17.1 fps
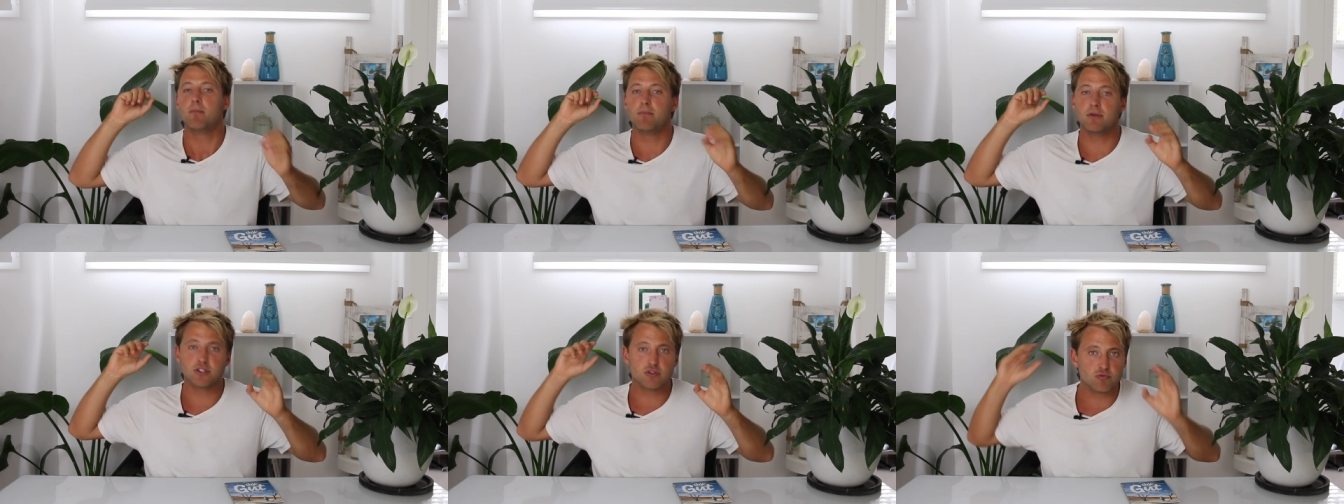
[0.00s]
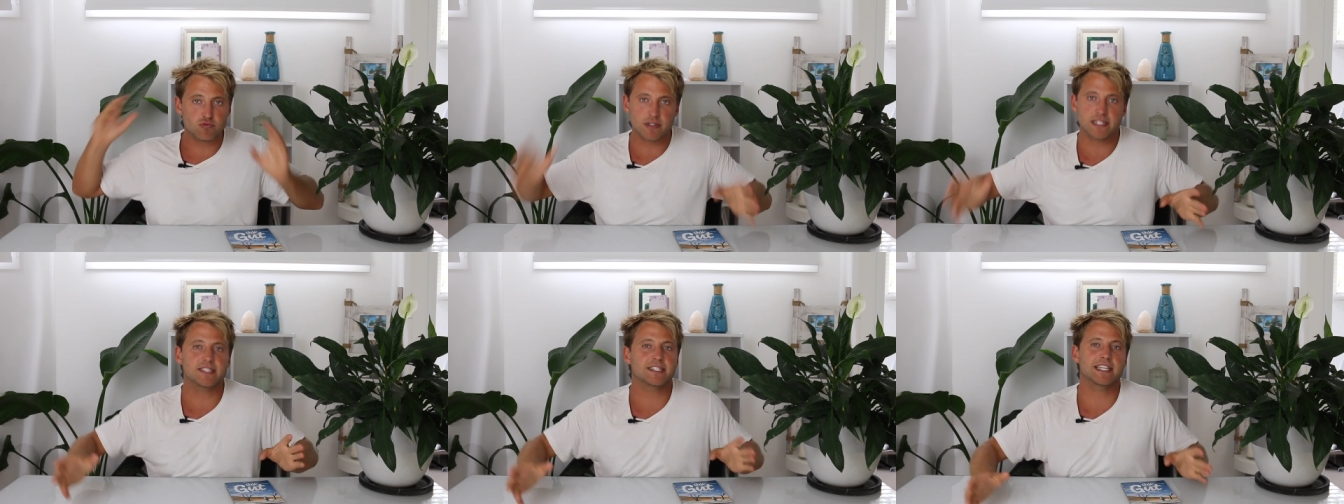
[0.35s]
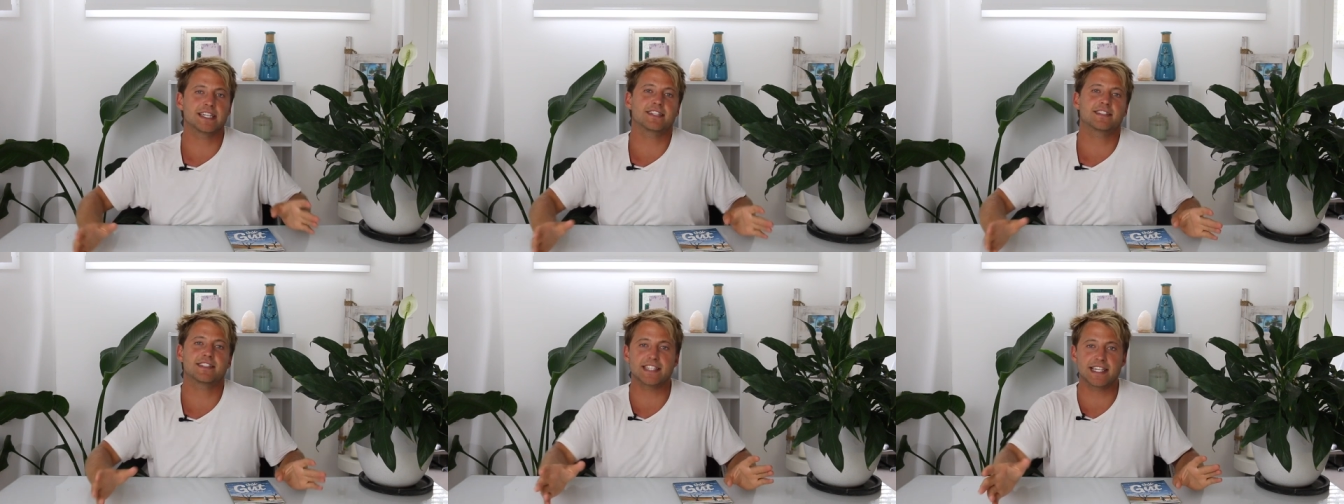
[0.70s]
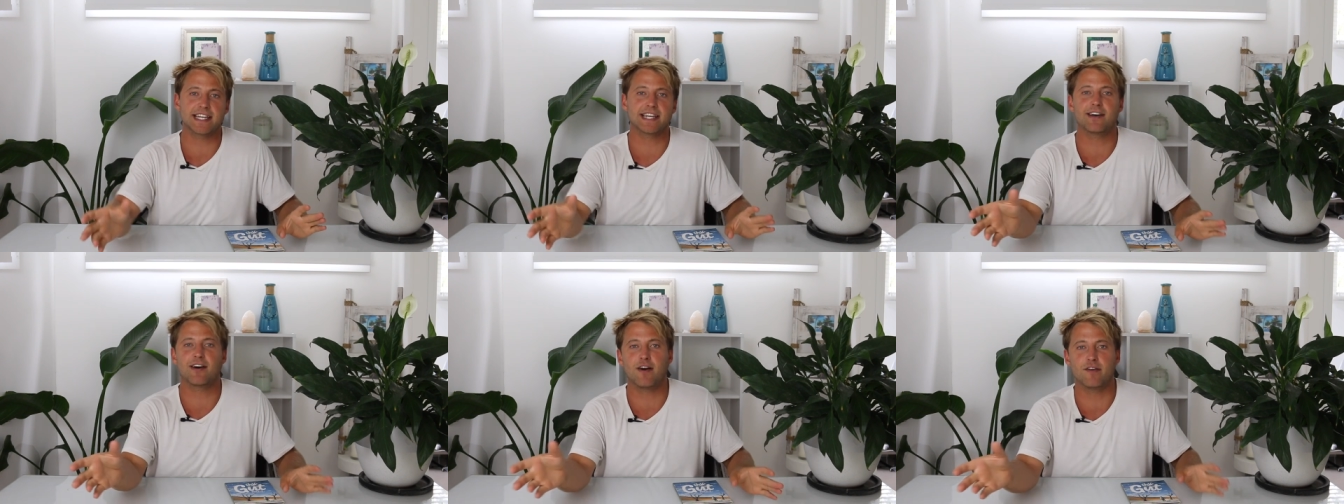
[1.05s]
most riskiest
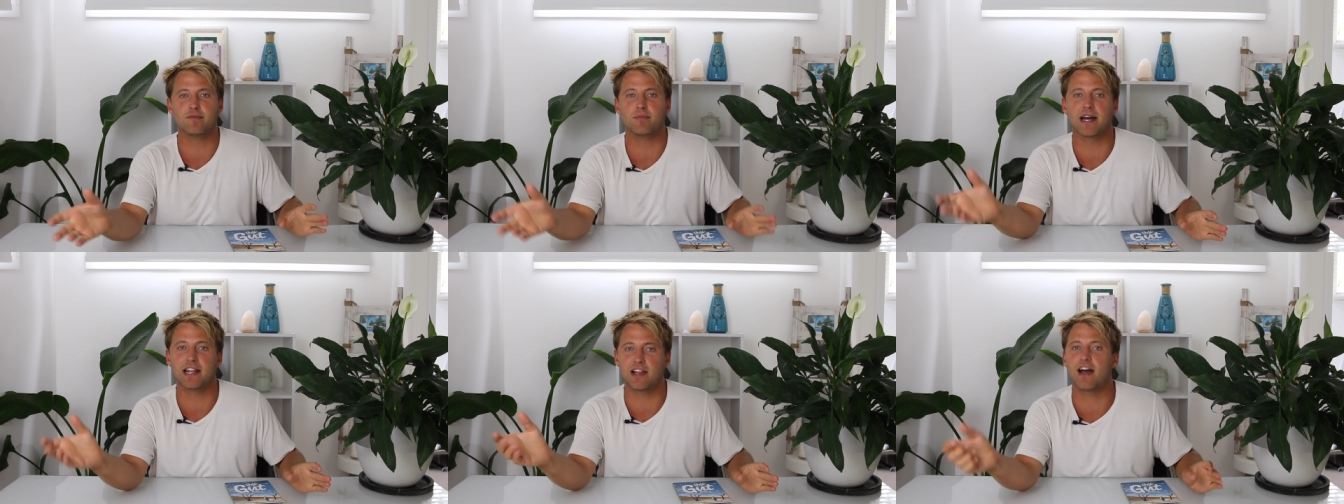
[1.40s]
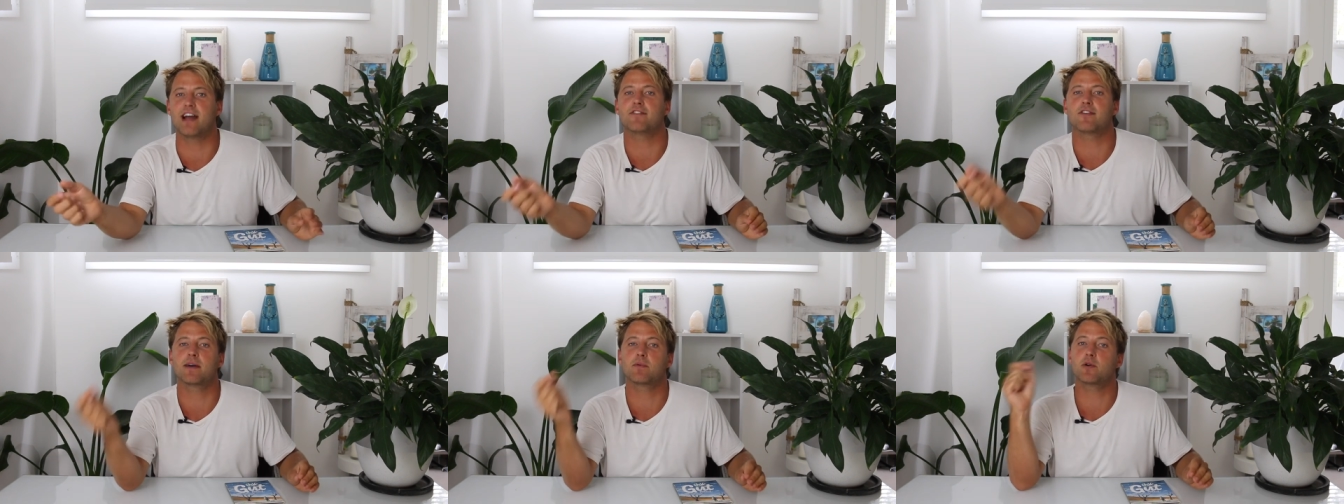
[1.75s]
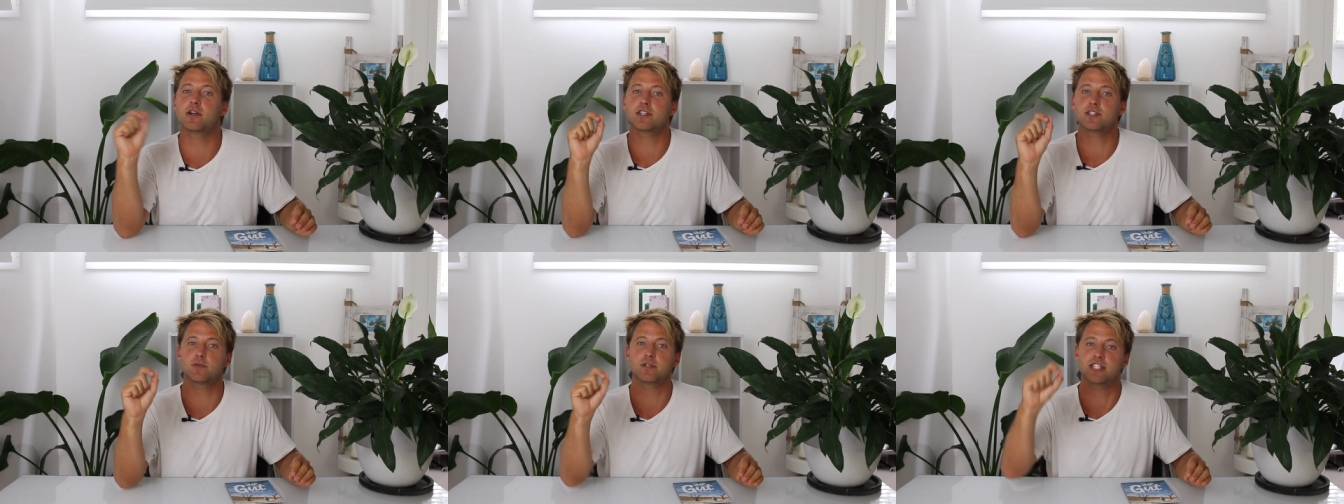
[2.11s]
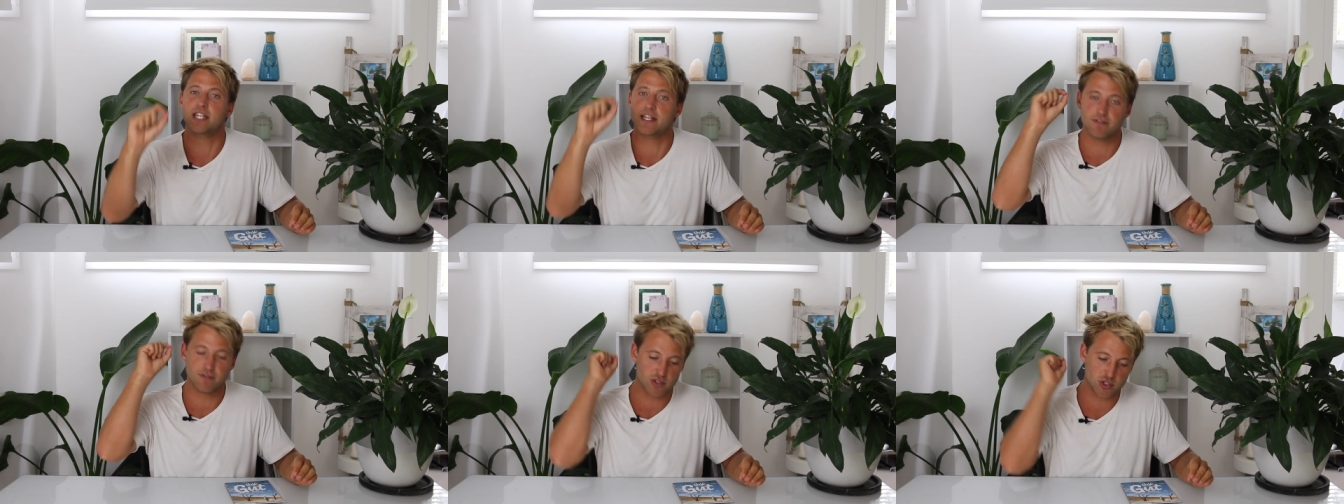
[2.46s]
year of my life. I wanted to
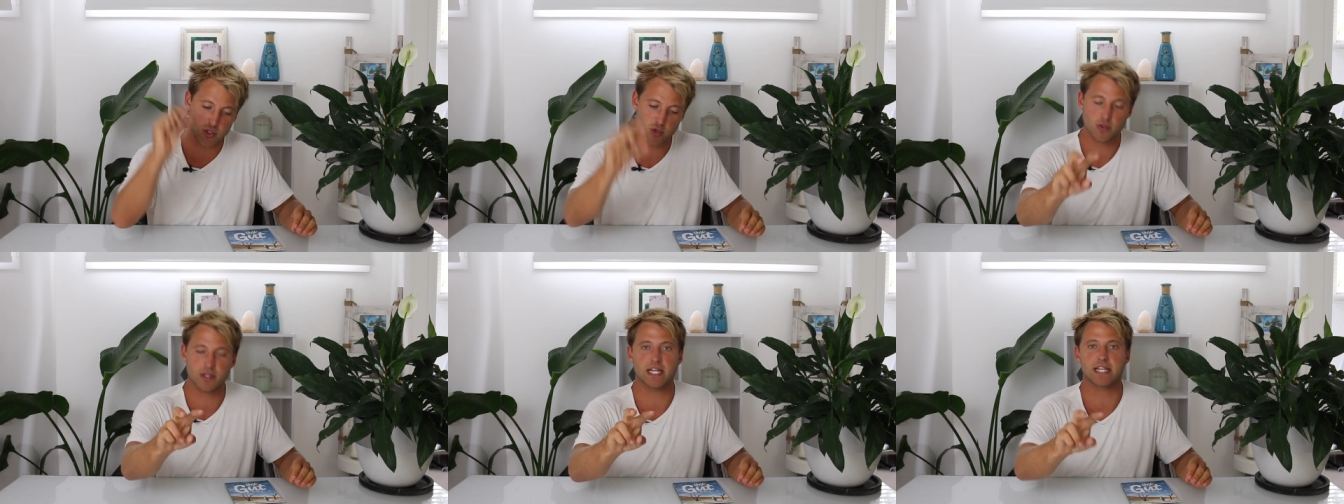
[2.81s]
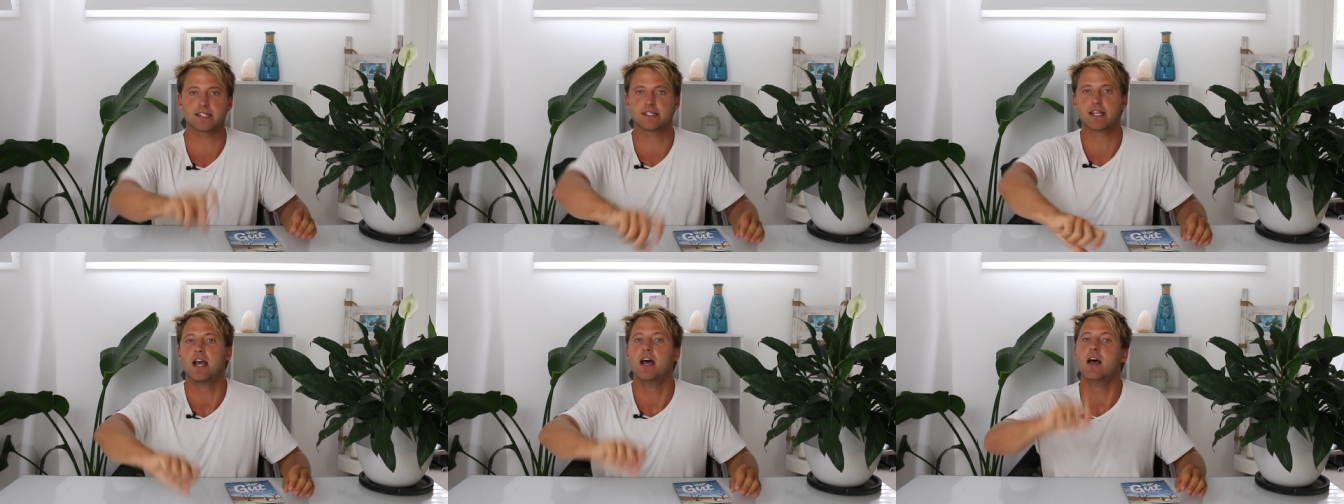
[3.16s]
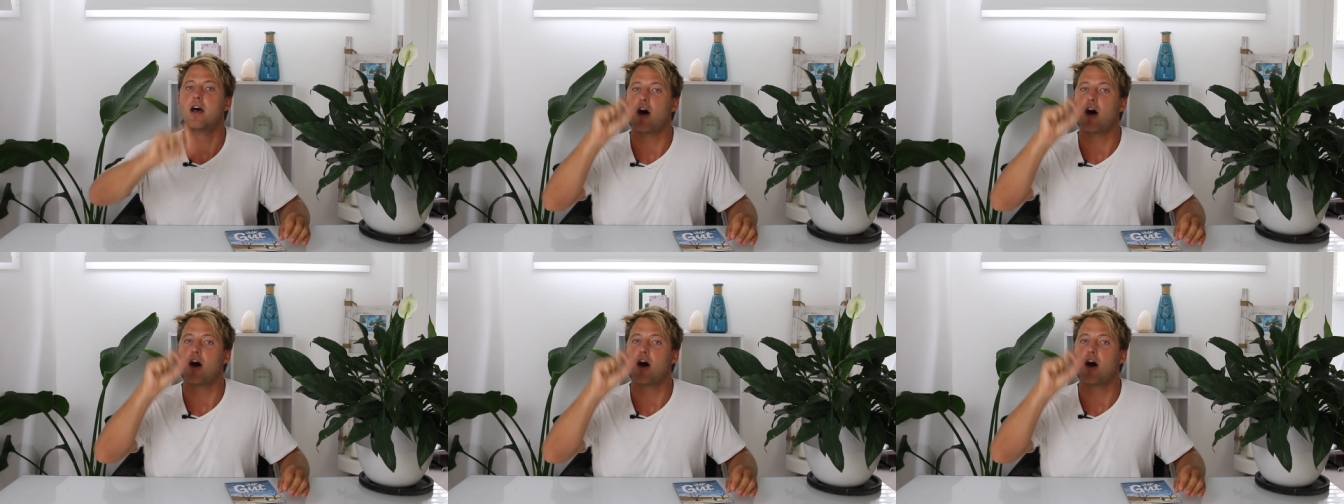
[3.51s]
achieve two things.